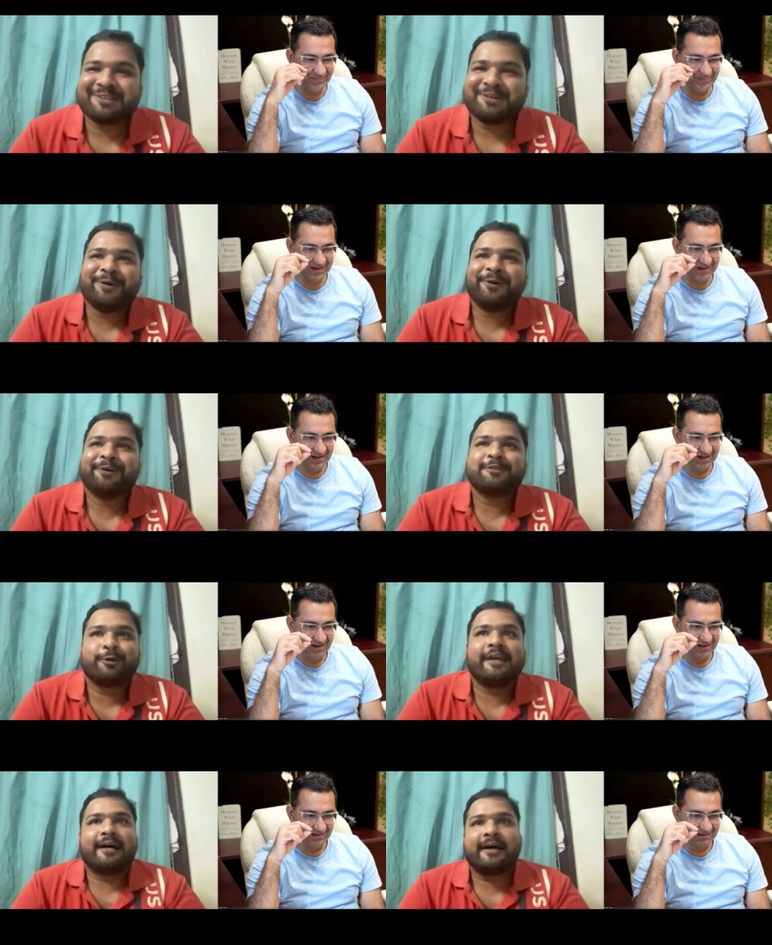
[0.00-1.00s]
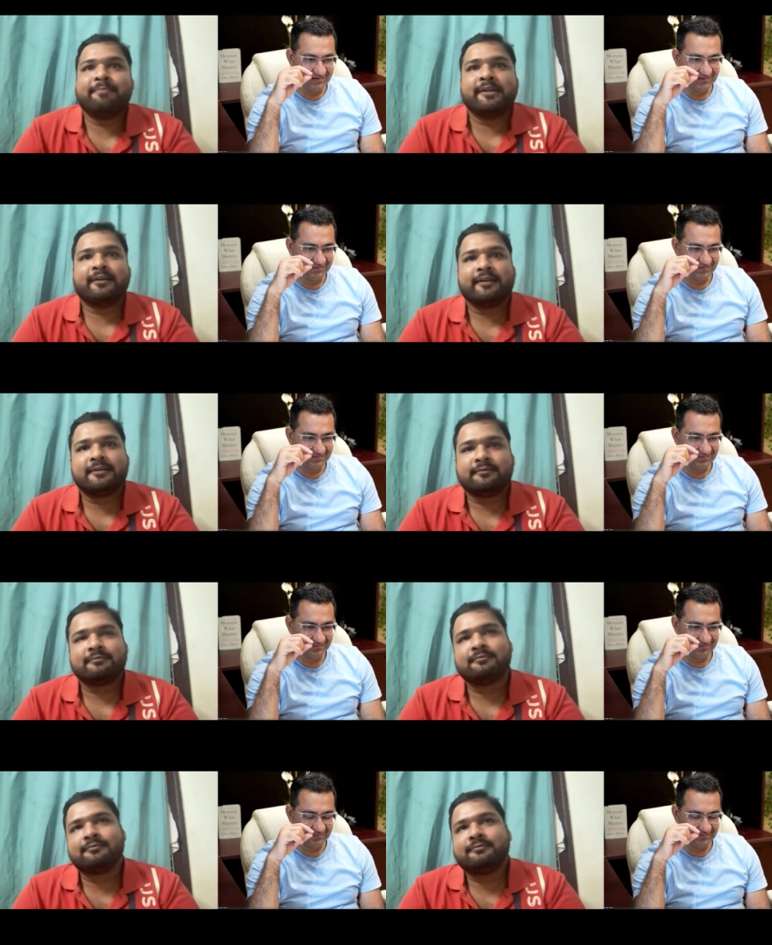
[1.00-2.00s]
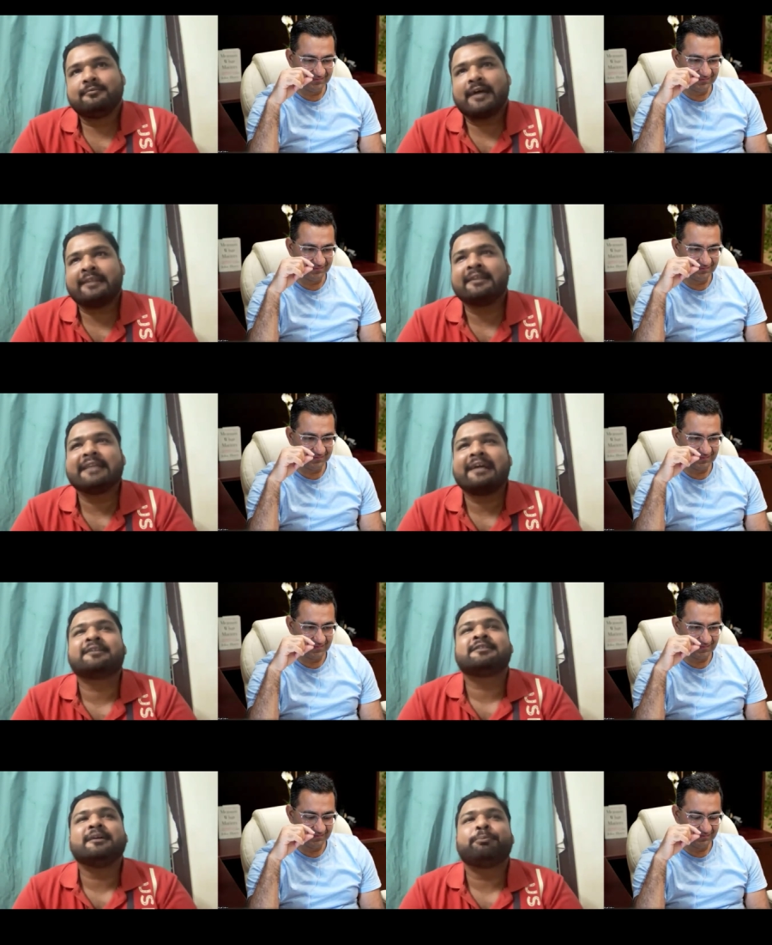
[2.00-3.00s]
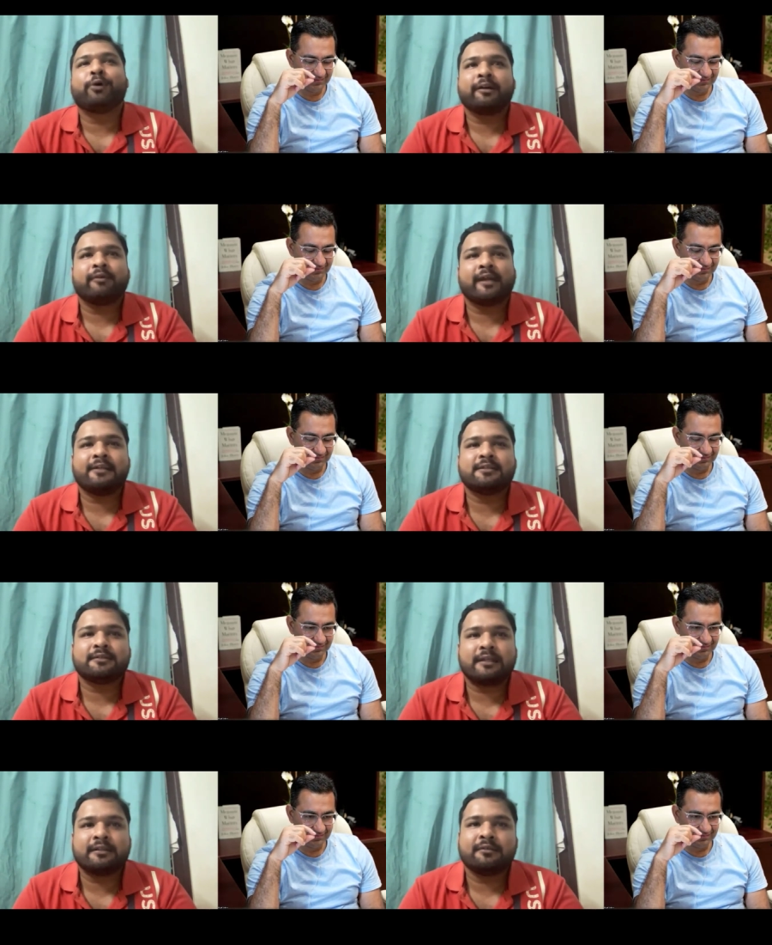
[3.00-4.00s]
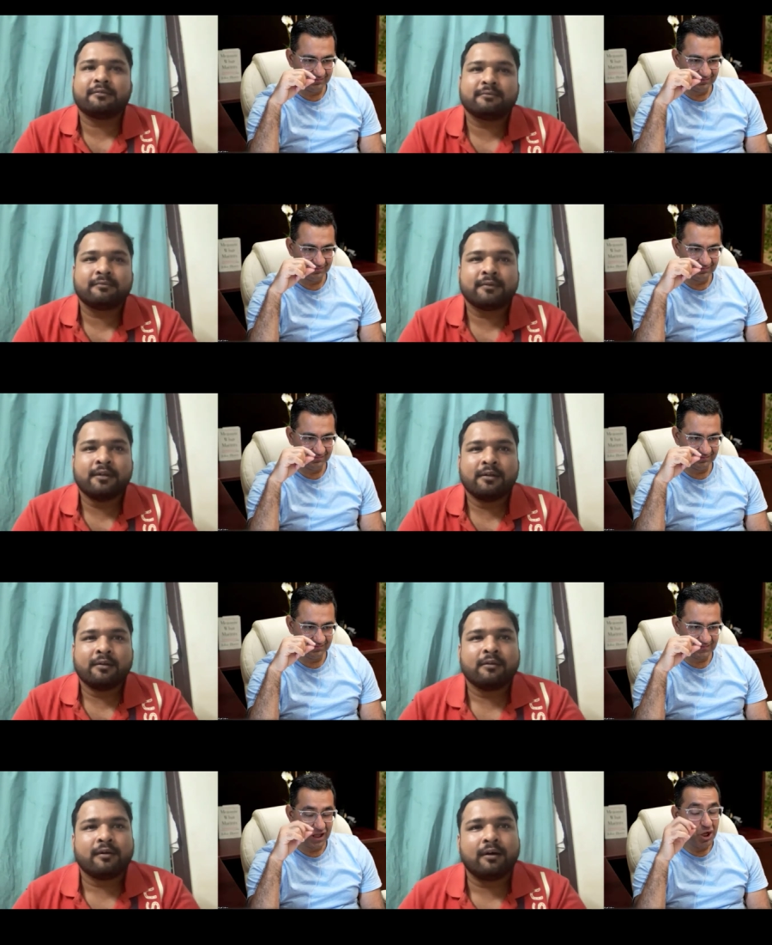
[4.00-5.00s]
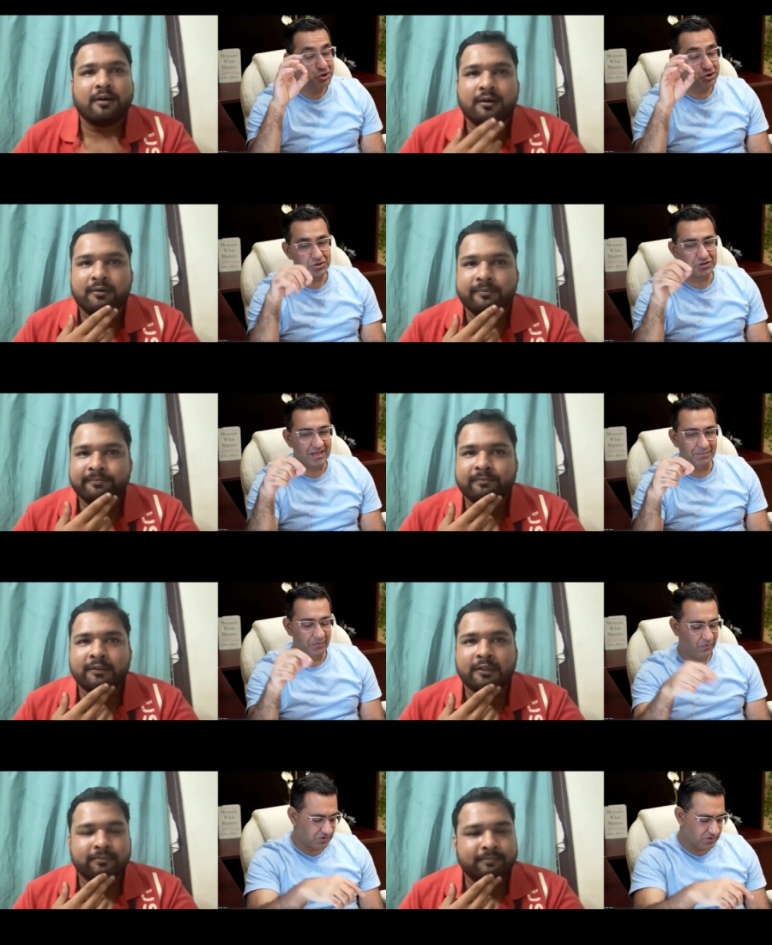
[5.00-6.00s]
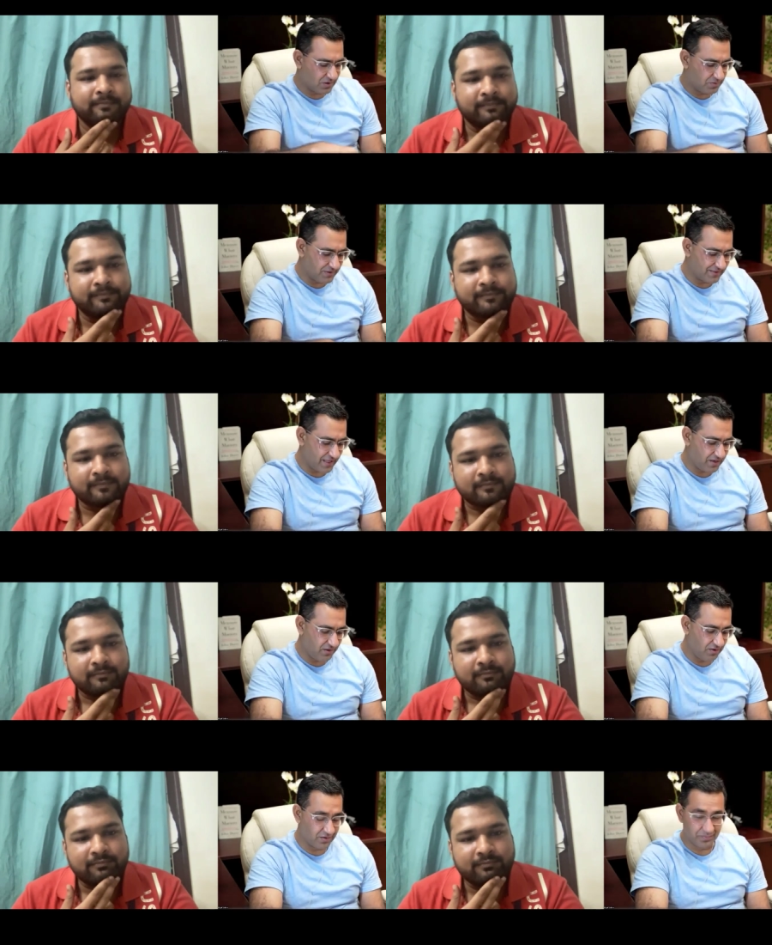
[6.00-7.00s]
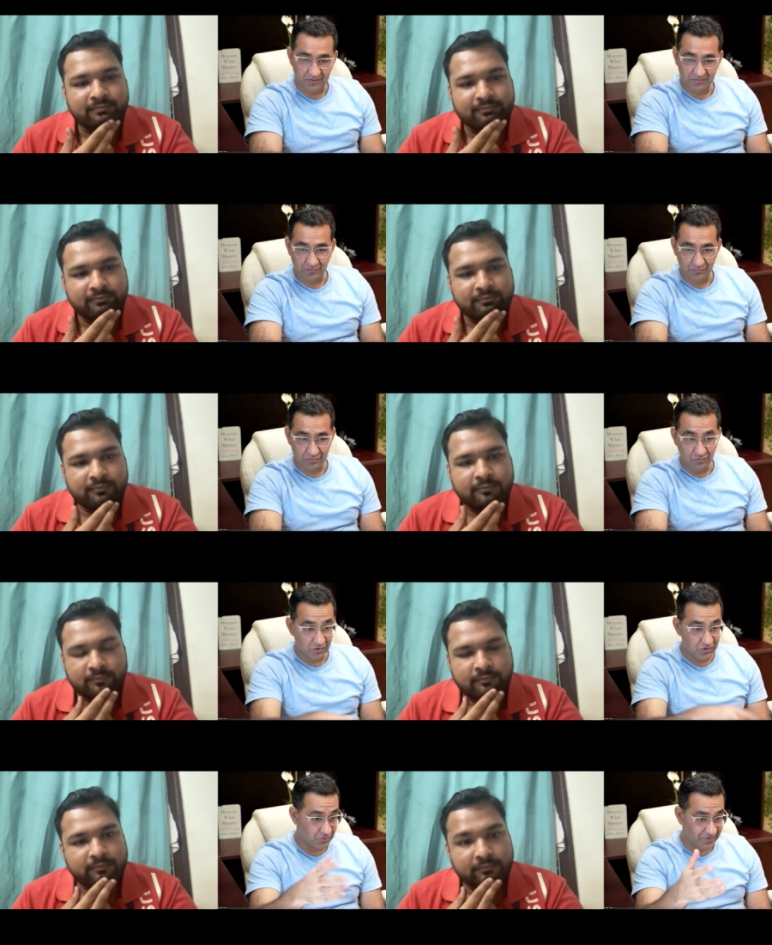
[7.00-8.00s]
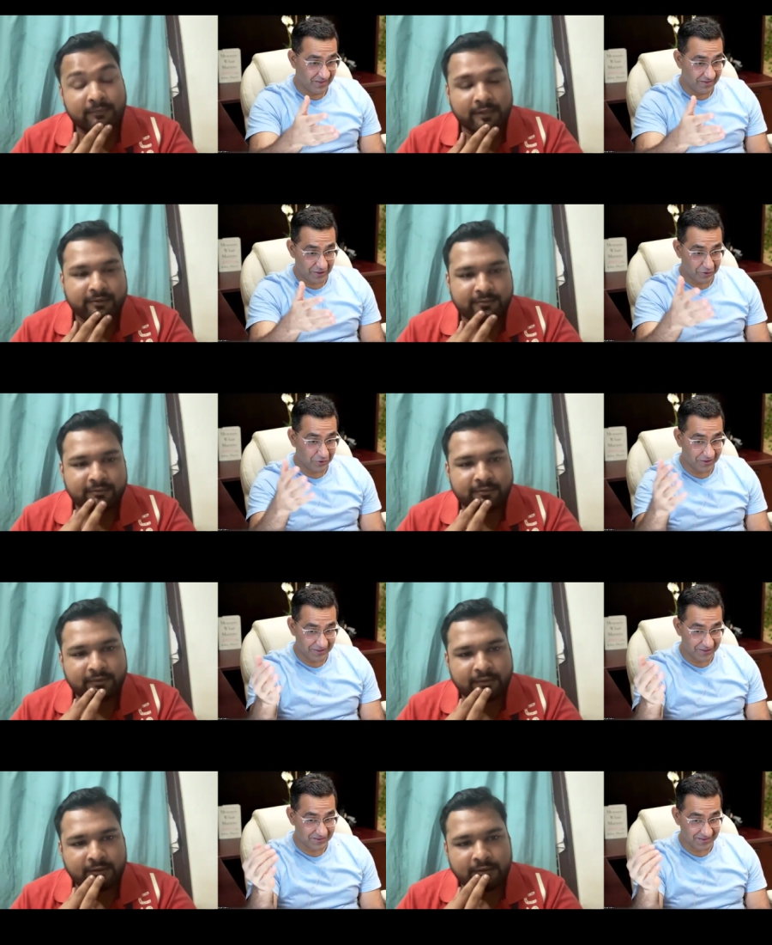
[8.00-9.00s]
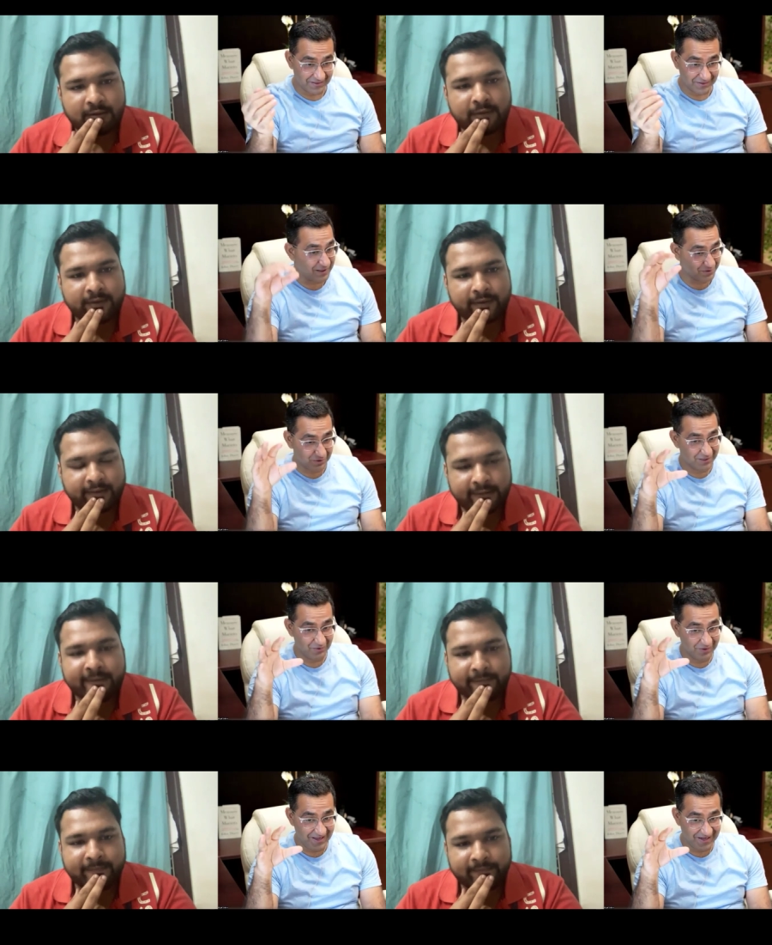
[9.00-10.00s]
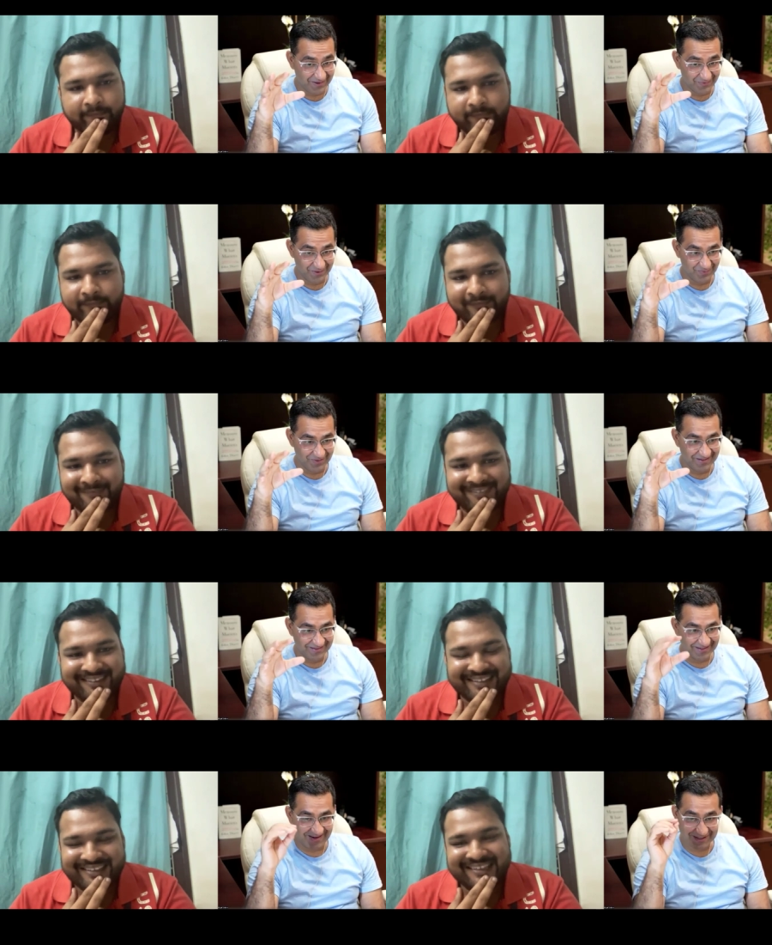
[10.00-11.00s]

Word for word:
Speaker 1: so so yeah, I mean, it. I think that's the point where I just I think uh, so, so, uh,
Speaker 2: tell me, we also talked about this error log piece. So you also built an error log in SC. That was the only area where you built an